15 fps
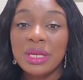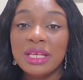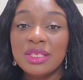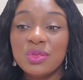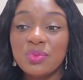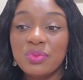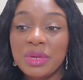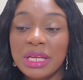
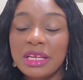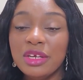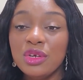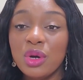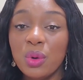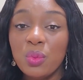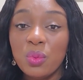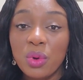It's really
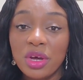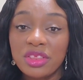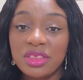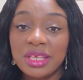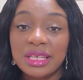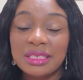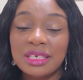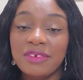not worth
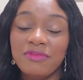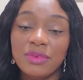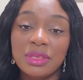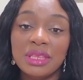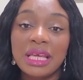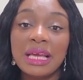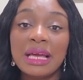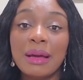it if you
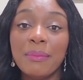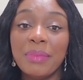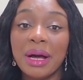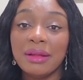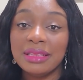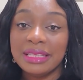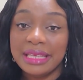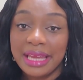think
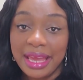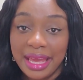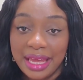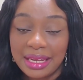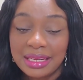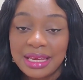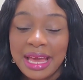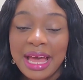about the
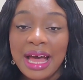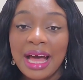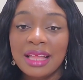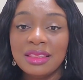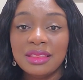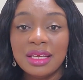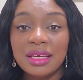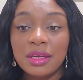end
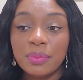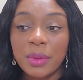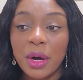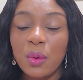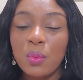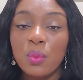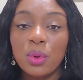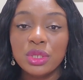and think
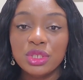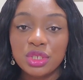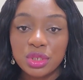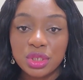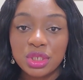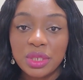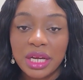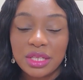about what you're
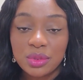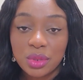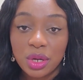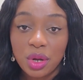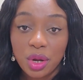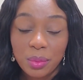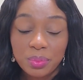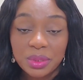trying to
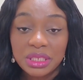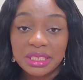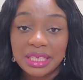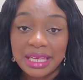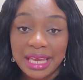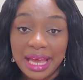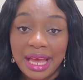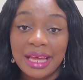accomplish
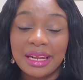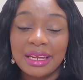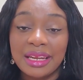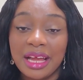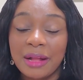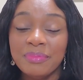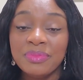in Canada.